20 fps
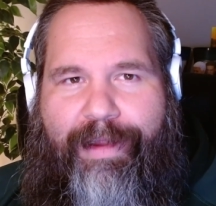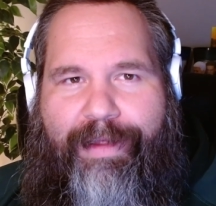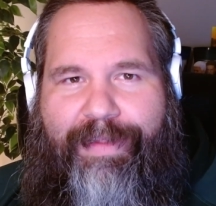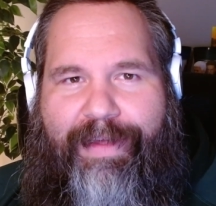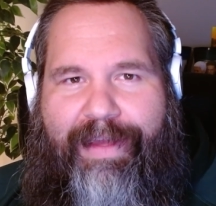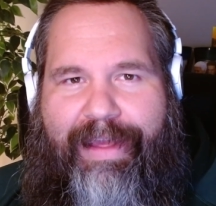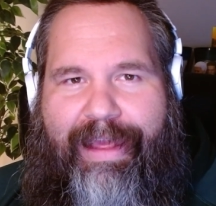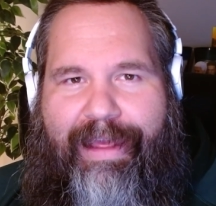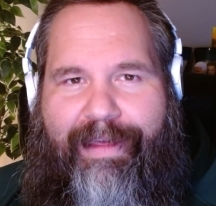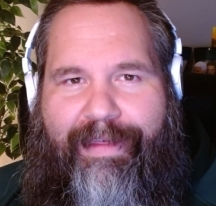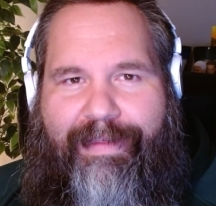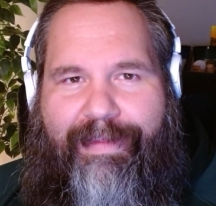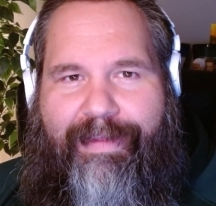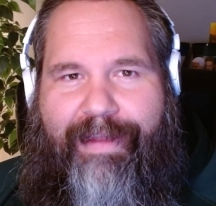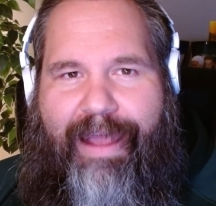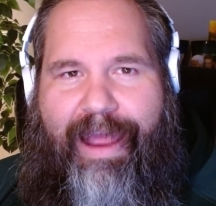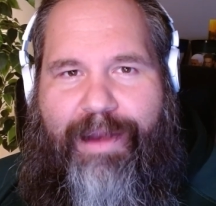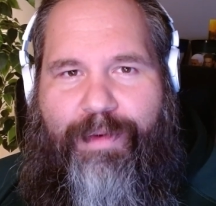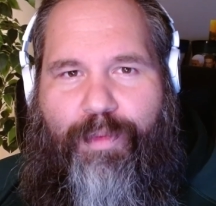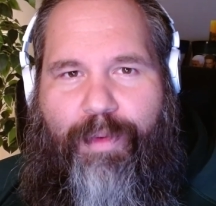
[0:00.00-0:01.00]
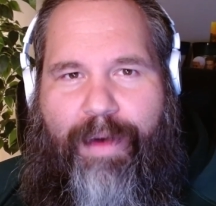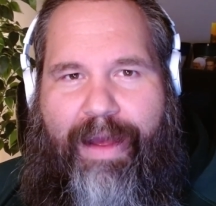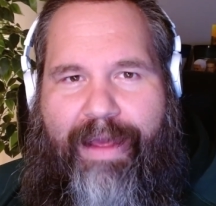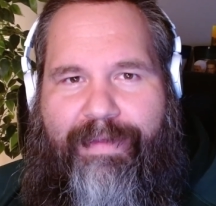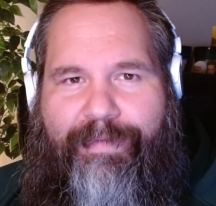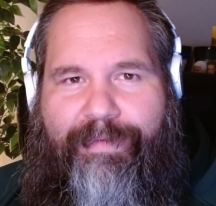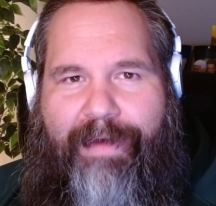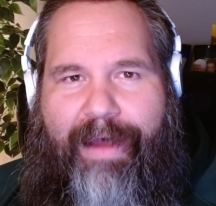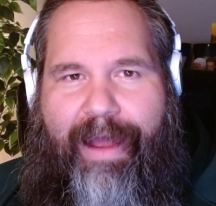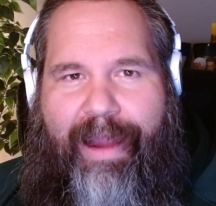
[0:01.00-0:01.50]
the East and
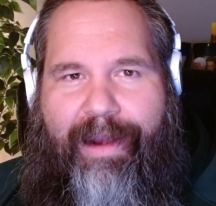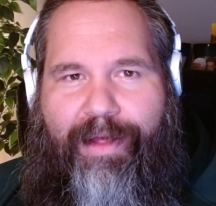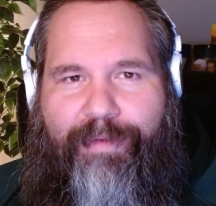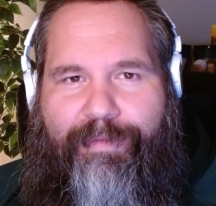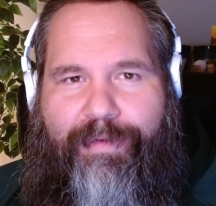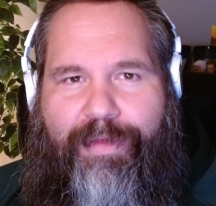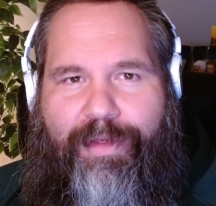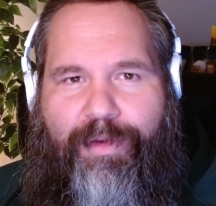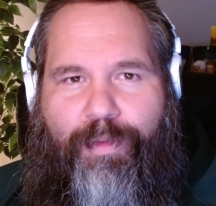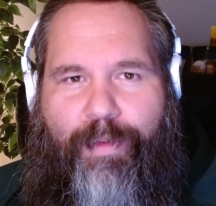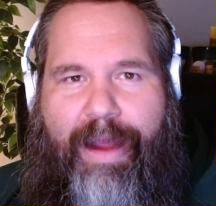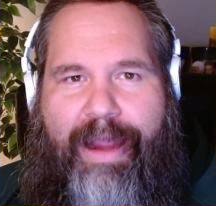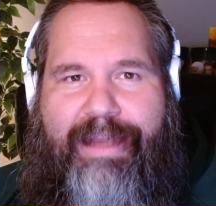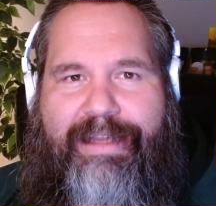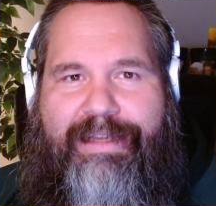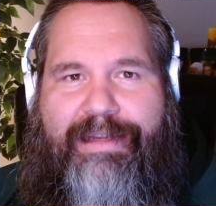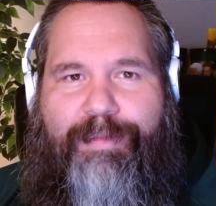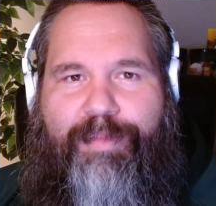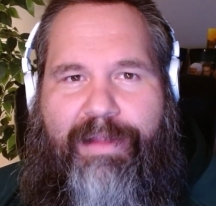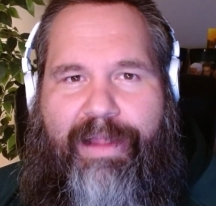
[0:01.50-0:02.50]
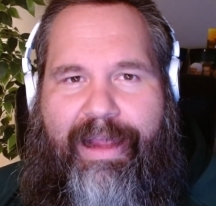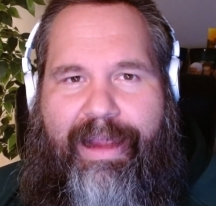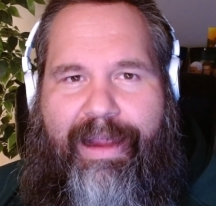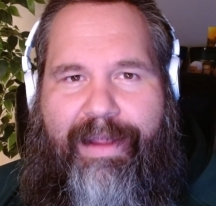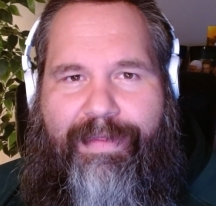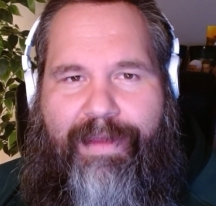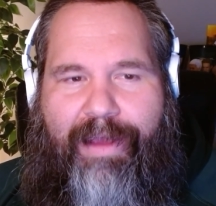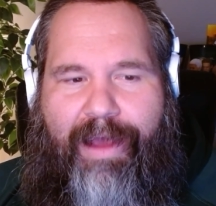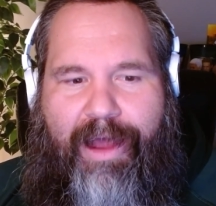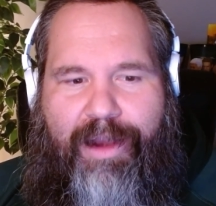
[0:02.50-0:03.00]
West Final for the right to play
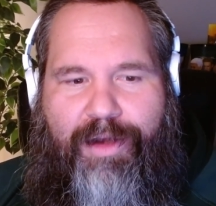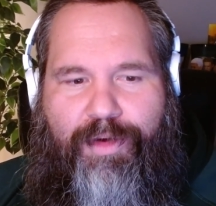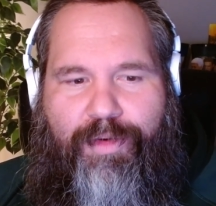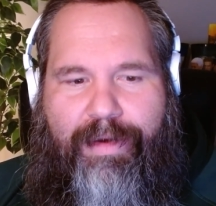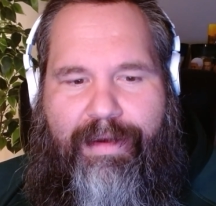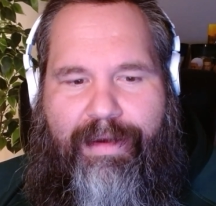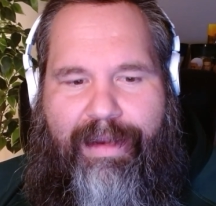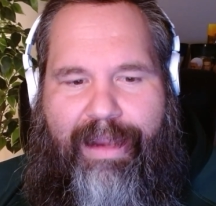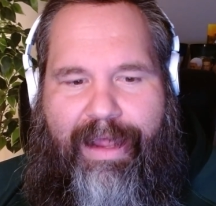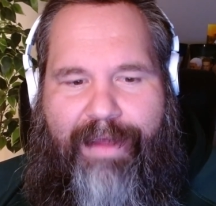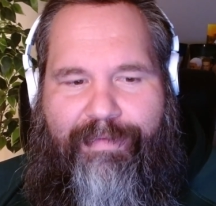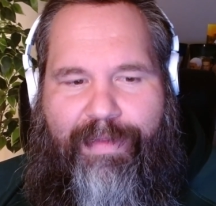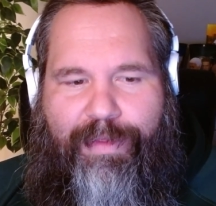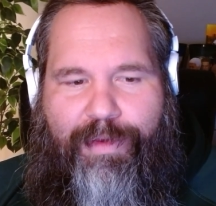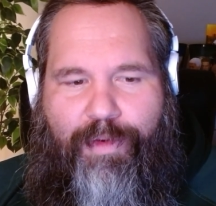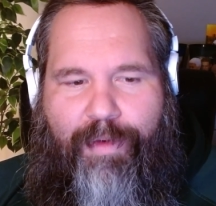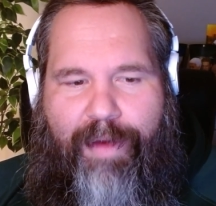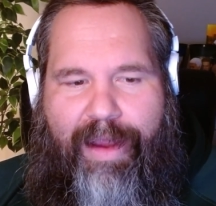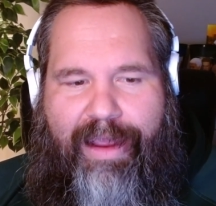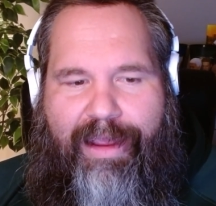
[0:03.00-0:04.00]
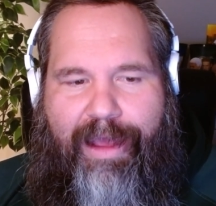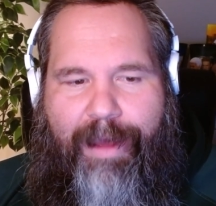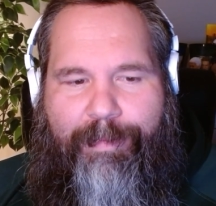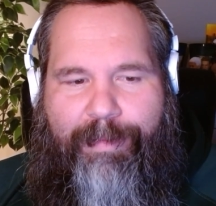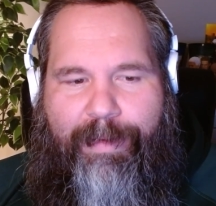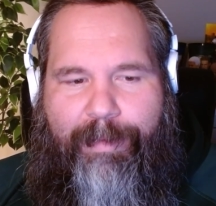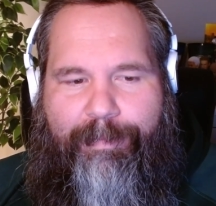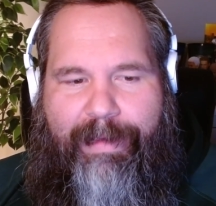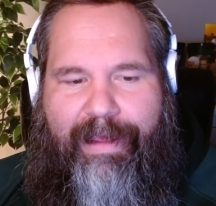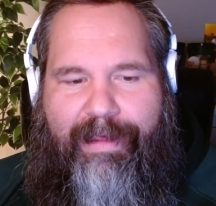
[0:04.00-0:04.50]
at the 111th Grey
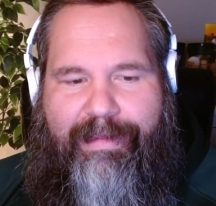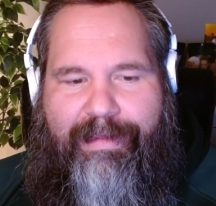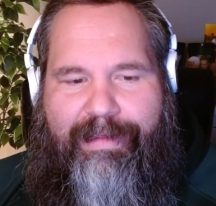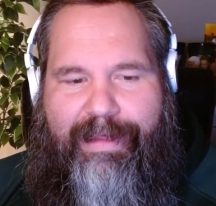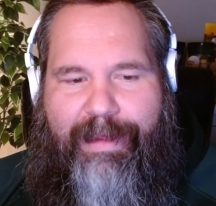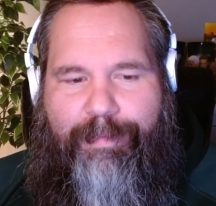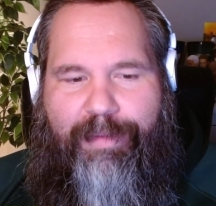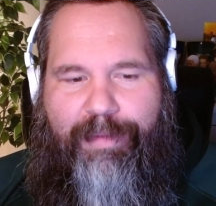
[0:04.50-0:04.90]
Cup at BC